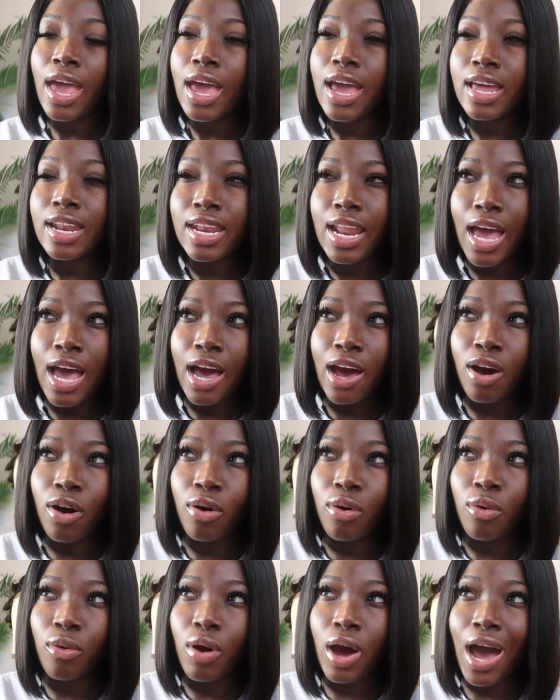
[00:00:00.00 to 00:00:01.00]
and
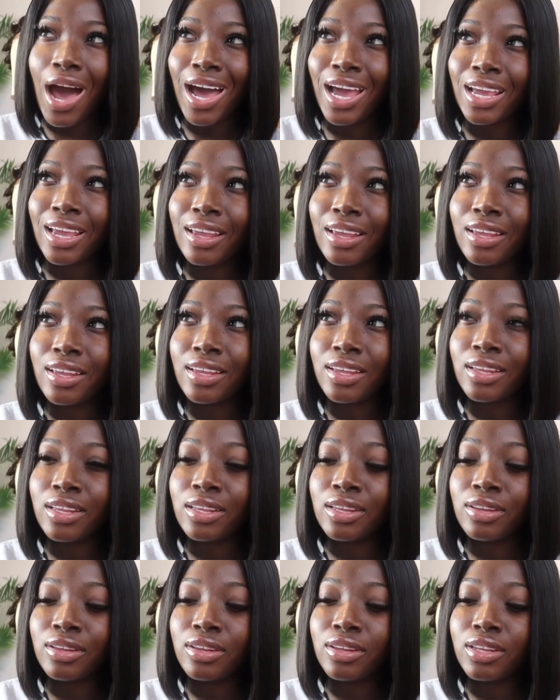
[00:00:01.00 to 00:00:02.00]
now
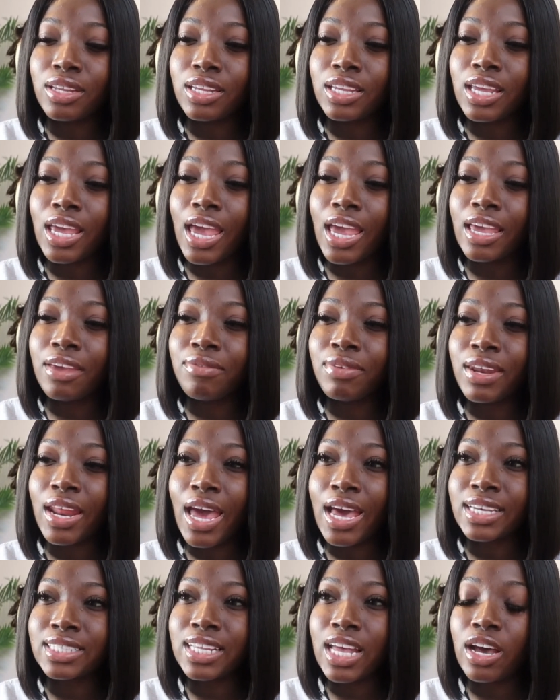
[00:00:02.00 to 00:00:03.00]
I can't even
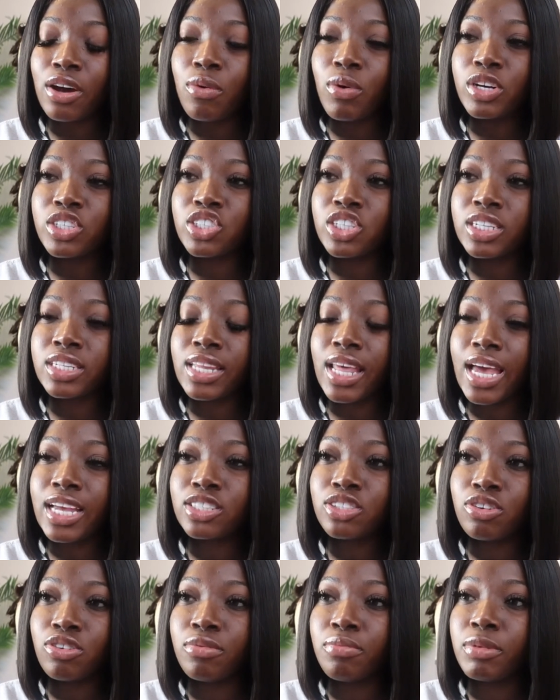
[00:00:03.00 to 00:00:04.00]
ask that question,
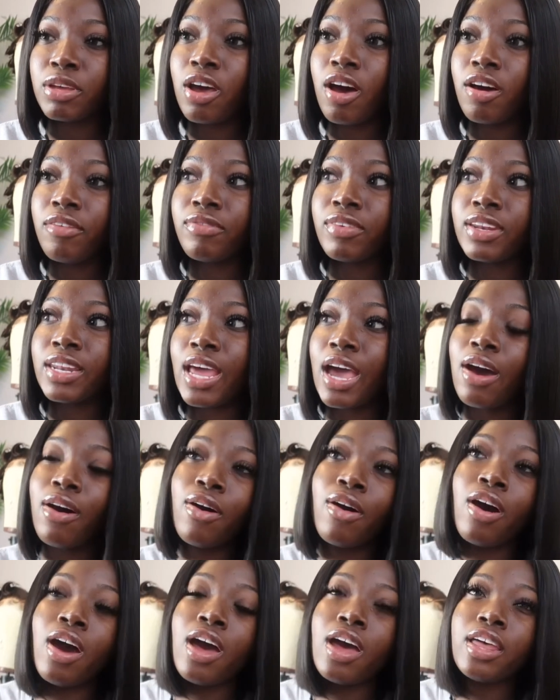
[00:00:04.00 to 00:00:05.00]
that turned me off, and
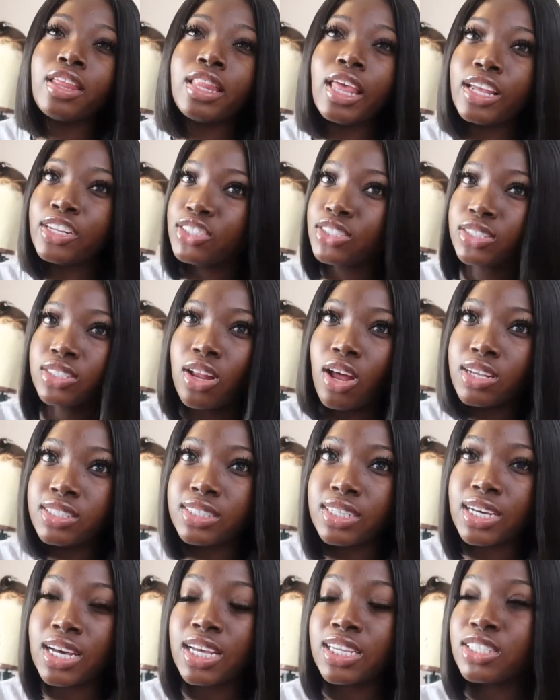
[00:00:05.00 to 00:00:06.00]
now they just
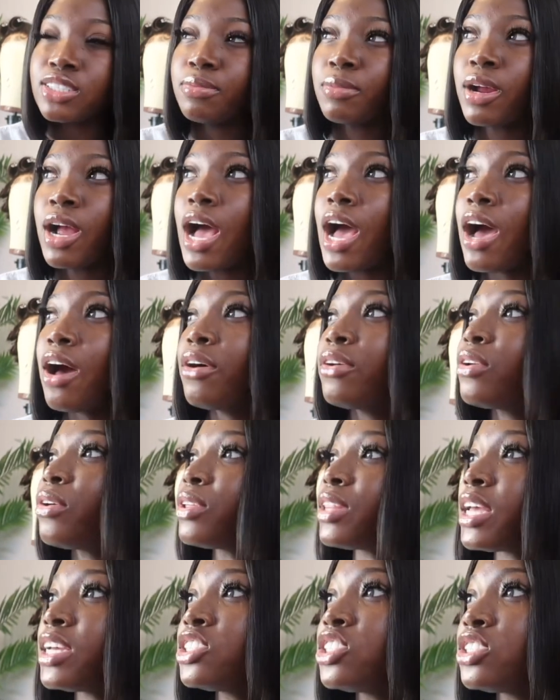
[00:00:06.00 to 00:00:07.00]
lost a customer. I don't know,
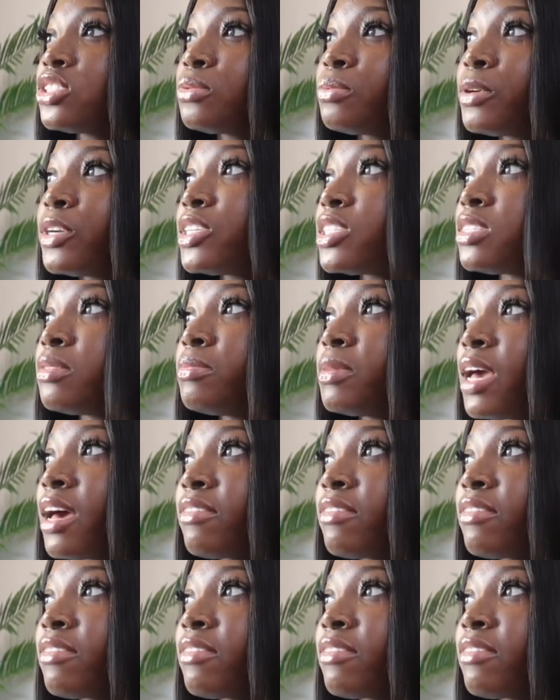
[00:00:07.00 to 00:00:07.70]
that's just weird to me.